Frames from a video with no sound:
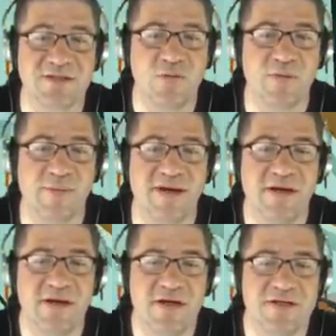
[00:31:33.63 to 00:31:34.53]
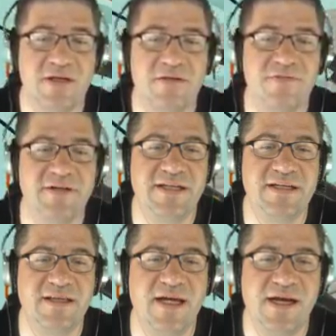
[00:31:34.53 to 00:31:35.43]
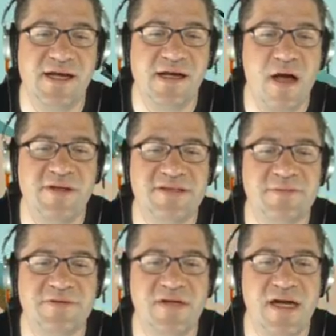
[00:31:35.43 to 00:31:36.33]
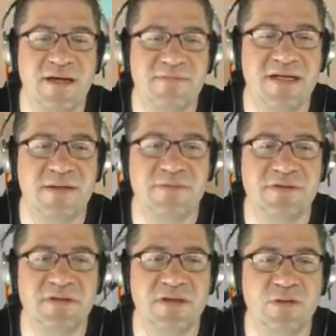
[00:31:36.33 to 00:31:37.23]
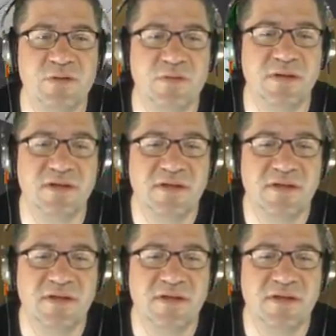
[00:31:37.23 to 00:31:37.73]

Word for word: Code Primate. Don't forget to like, comment, subscribe down below.